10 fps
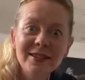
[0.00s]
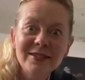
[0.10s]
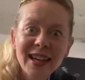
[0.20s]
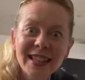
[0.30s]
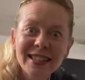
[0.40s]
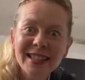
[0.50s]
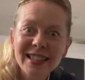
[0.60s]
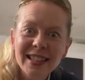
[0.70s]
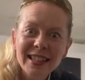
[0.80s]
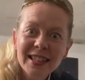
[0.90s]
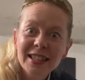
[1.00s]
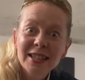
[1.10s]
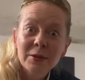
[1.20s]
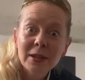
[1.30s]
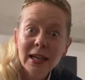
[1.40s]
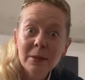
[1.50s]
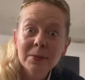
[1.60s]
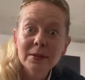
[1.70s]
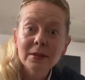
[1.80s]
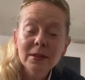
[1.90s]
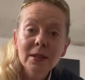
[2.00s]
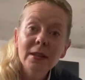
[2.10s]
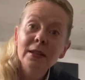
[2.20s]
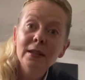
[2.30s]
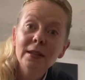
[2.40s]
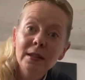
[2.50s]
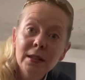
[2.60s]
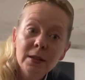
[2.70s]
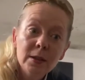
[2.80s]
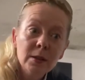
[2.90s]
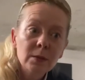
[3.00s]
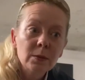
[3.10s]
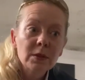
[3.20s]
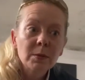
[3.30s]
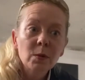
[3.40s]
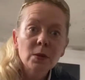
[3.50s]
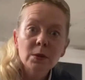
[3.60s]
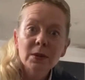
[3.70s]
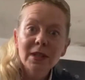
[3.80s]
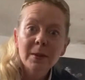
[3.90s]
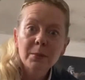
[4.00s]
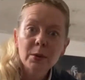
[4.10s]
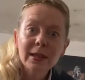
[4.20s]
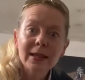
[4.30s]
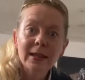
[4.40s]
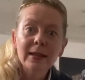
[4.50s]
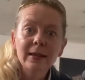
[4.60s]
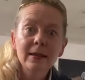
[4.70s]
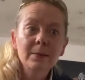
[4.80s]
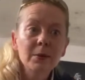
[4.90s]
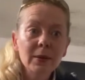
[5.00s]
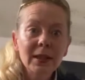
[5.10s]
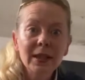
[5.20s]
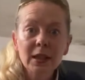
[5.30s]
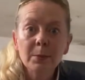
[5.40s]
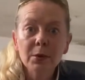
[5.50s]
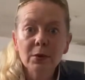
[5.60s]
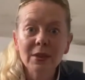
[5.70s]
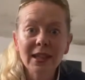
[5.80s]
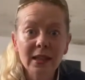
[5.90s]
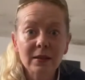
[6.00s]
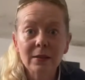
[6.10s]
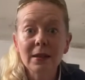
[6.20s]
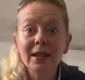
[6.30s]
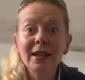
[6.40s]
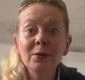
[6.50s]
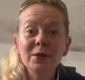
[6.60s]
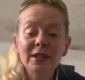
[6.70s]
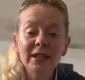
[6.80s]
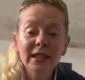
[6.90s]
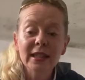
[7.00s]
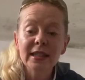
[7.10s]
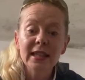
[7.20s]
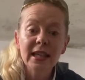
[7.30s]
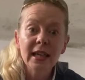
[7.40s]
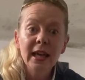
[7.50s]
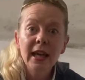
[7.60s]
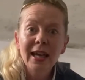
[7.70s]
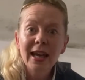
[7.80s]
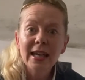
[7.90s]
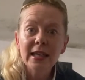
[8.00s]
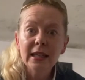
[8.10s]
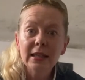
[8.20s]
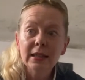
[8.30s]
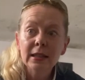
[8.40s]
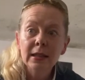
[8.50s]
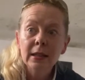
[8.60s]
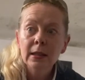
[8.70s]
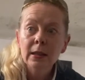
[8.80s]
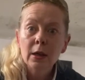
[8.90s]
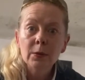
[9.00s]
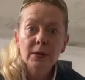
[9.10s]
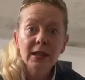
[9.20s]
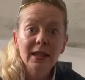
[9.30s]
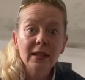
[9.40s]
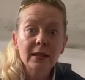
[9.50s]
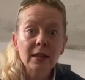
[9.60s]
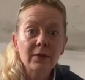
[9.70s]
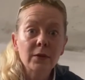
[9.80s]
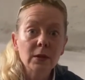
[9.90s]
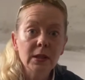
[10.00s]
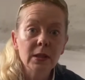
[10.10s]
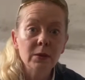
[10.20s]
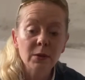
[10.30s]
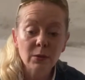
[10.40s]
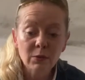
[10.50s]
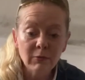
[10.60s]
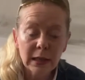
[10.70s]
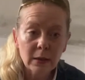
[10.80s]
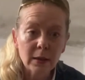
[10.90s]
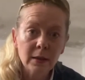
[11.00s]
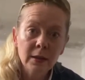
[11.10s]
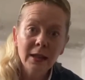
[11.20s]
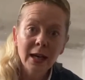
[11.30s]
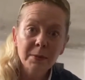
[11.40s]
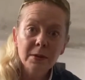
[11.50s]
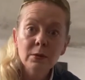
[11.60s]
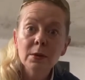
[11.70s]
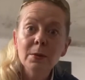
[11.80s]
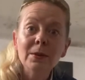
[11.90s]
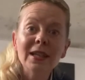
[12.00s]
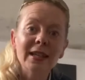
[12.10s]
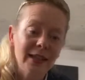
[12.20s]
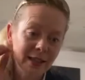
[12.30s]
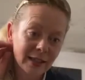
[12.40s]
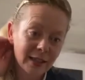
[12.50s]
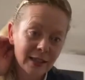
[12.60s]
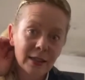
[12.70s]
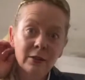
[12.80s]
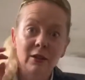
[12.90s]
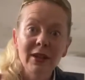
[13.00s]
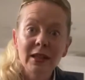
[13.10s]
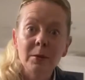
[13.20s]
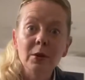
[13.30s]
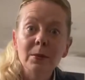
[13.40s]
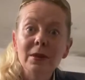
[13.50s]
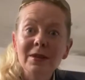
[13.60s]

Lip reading: Right. What happened was my water was like boiling, like I boiled the kettle. It was 68 OC instead of 42, so it was red hot, absolutely boiling. So I rang them up.